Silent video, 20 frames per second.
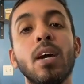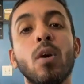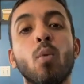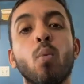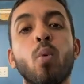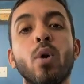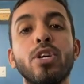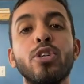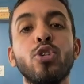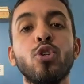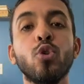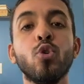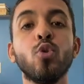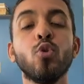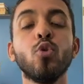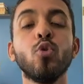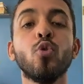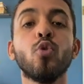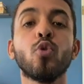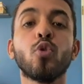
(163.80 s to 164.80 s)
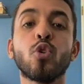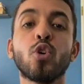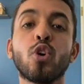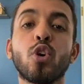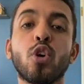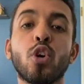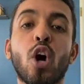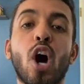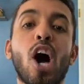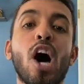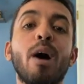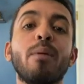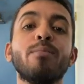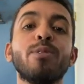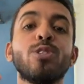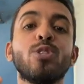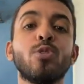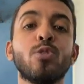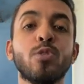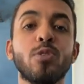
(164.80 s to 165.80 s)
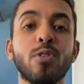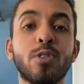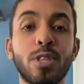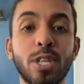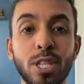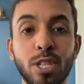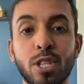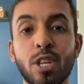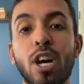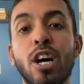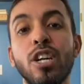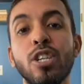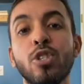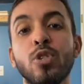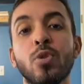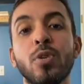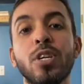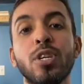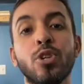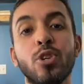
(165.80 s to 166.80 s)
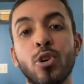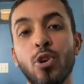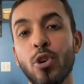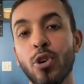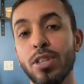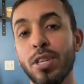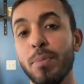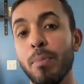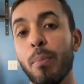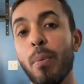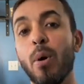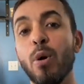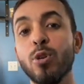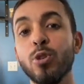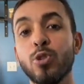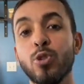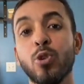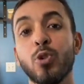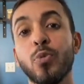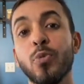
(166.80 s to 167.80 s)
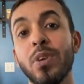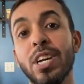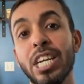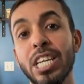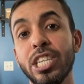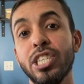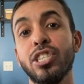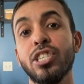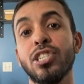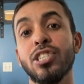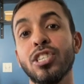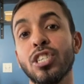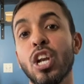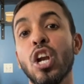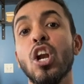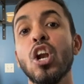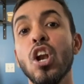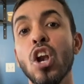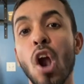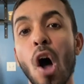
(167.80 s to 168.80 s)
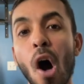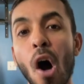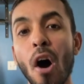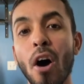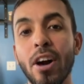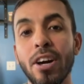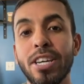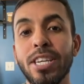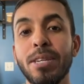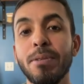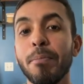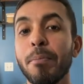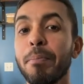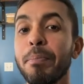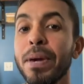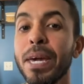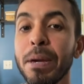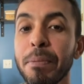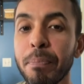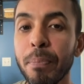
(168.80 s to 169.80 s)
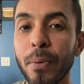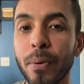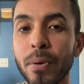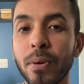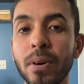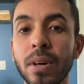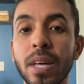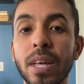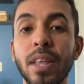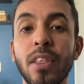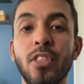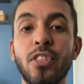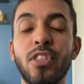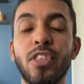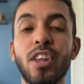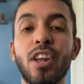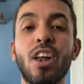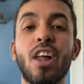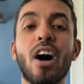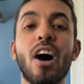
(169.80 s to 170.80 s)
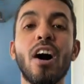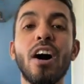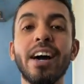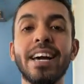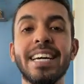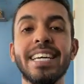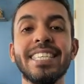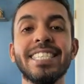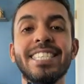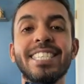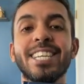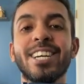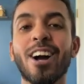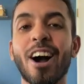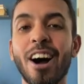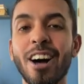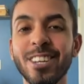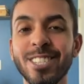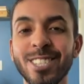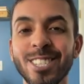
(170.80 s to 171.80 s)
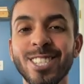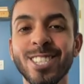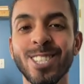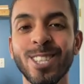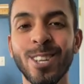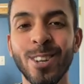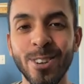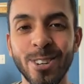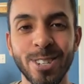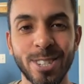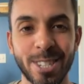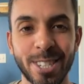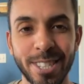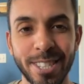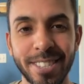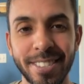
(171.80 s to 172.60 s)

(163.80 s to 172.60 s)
When you come into this country, you don't impose your religious law in people. The law is the Constitution.